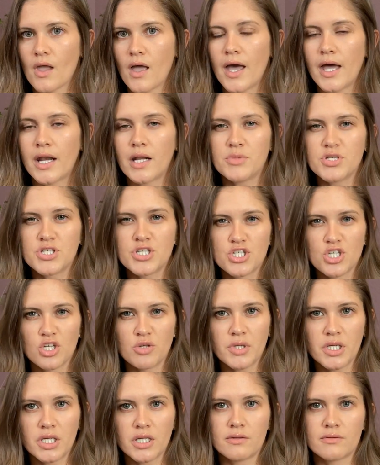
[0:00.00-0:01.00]
And I'm
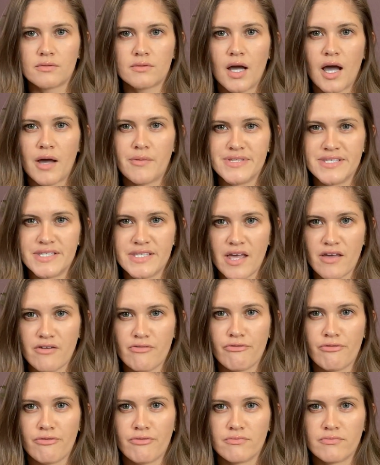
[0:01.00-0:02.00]
assuming I'm
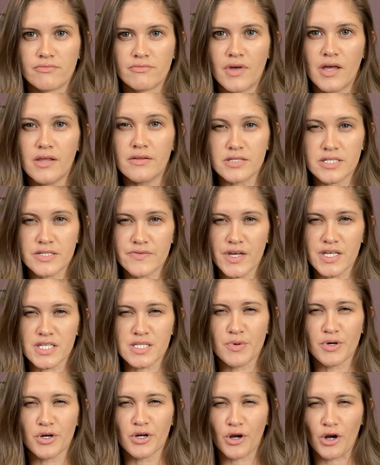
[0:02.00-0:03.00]
safe in this
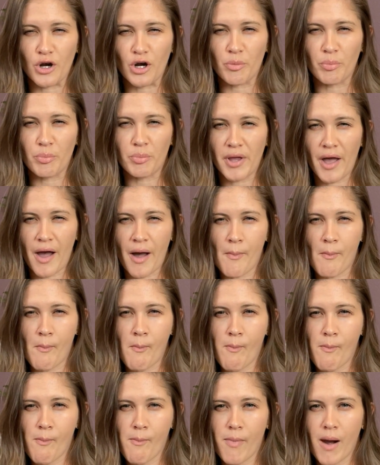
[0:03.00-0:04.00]
Facebook group, yeah?
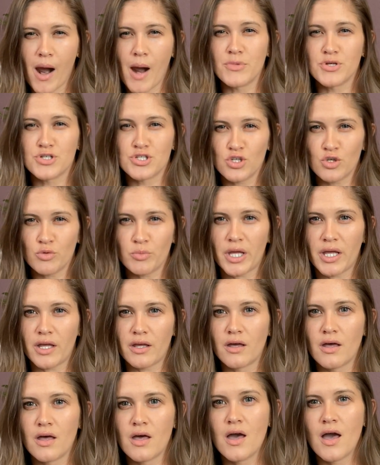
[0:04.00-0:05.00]
I'm
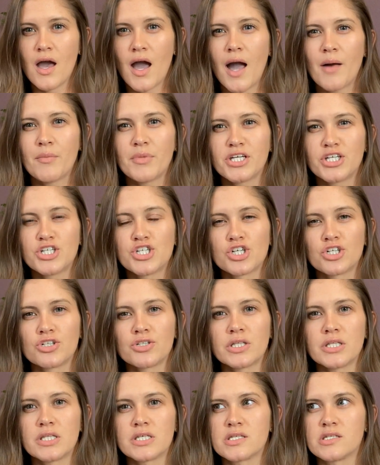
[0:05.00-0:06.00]
assuming. I'm
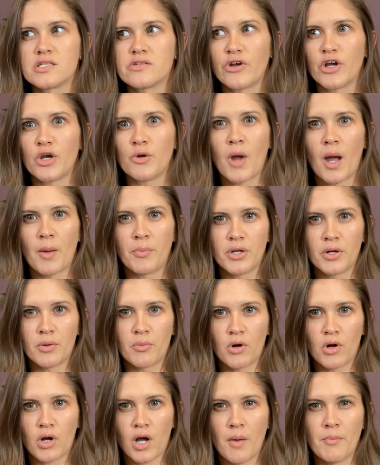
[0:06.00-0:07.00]
surely this is a very
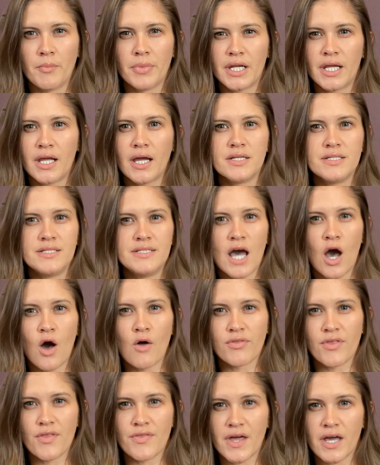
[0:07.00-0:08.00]
reputable company. I
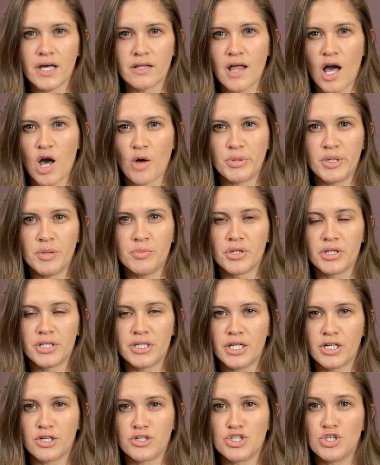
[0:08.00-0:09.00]
doubt that they allow people in
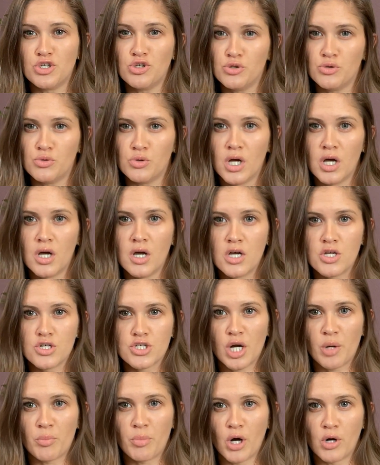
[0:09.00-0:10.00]
here to
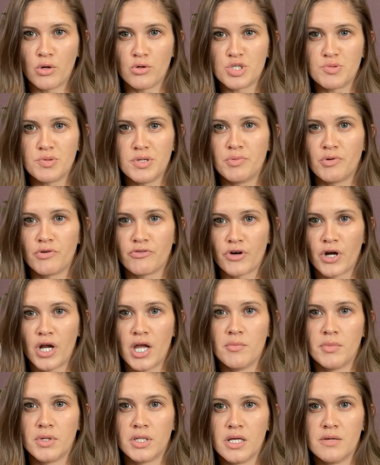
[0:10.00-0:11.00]
try to poach people for
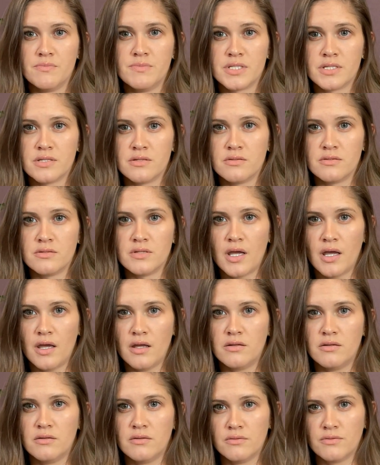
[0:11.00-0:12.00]
MLMs
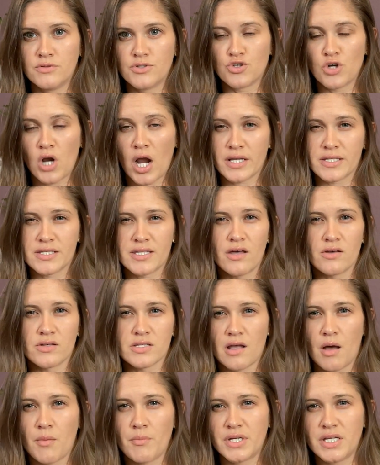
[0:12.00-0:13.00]
and direct
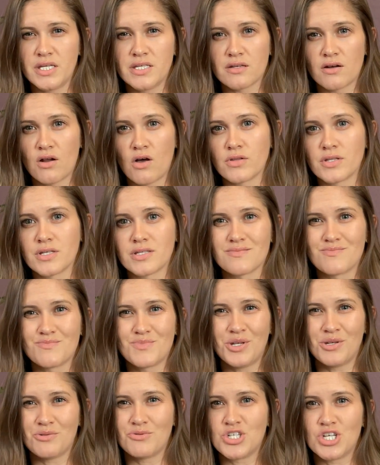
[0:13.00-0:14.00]
sales companies and all this,
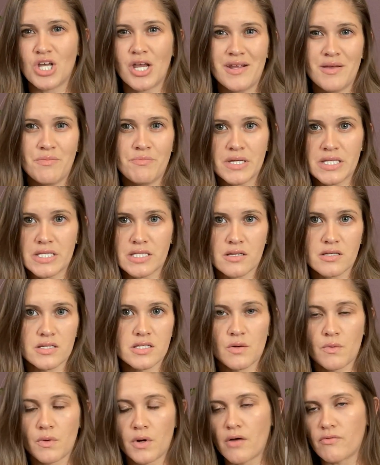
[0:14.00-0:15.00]
shady
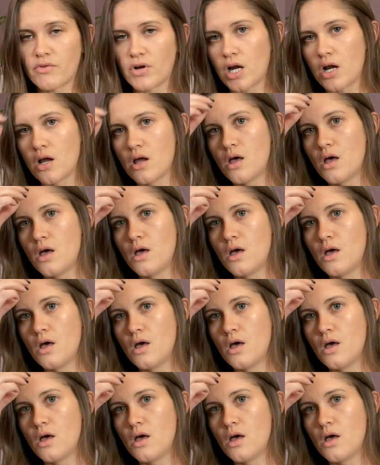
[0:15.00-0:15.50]
business or whatever.